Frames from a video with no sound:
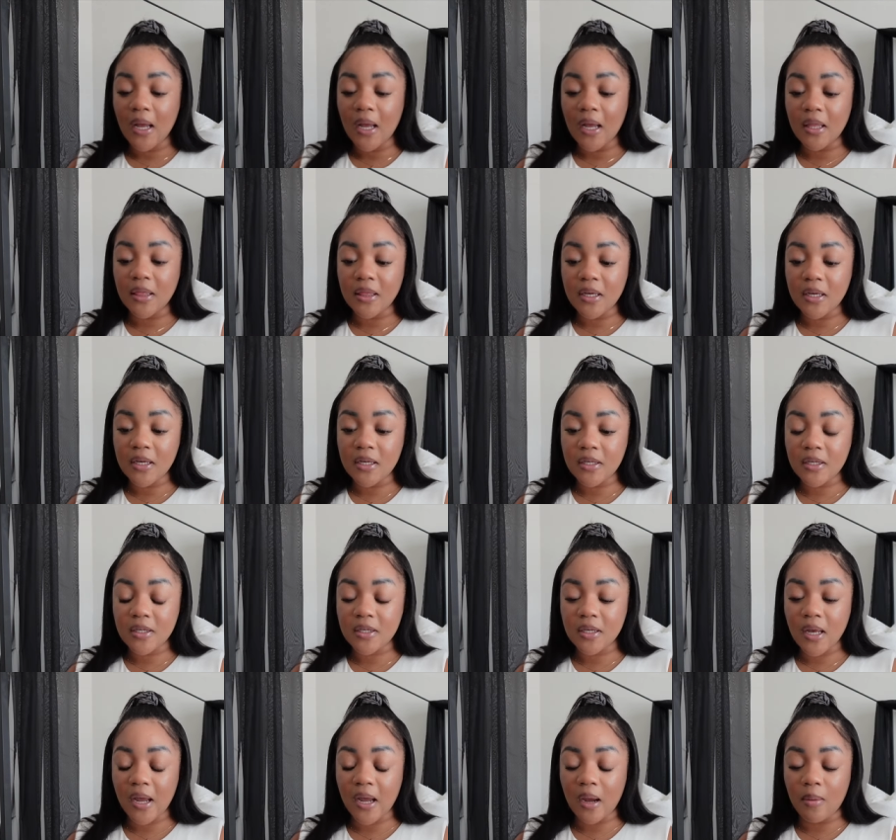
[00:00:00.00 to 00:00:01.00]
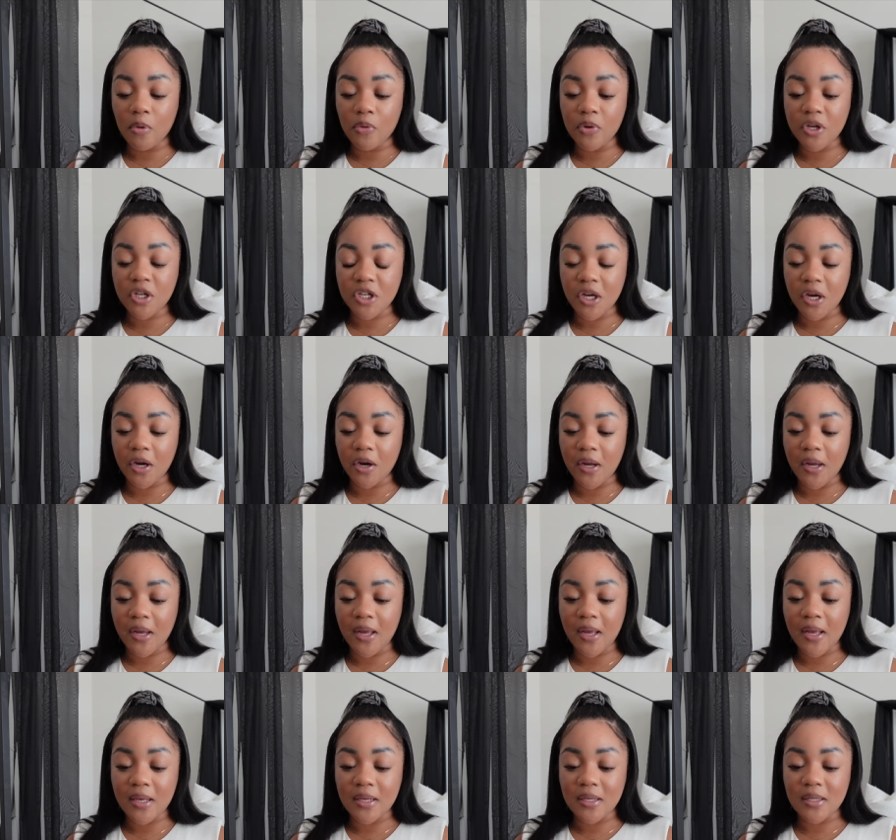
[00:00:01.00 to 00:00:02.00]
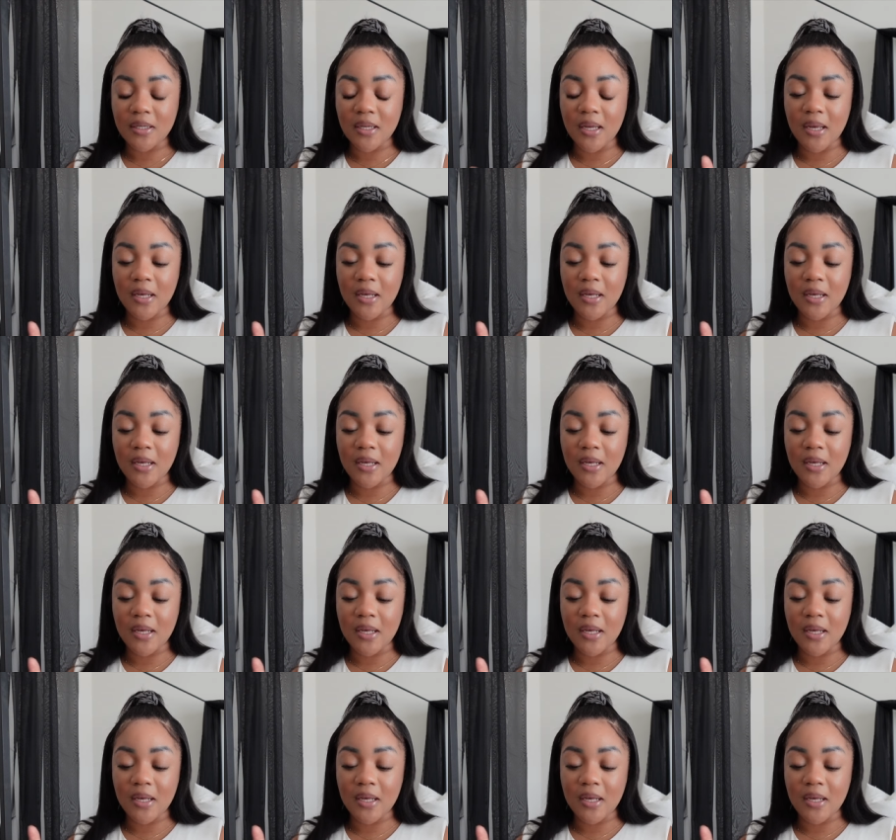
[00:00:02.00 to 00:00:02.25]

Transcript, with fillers: And this ambery cherry is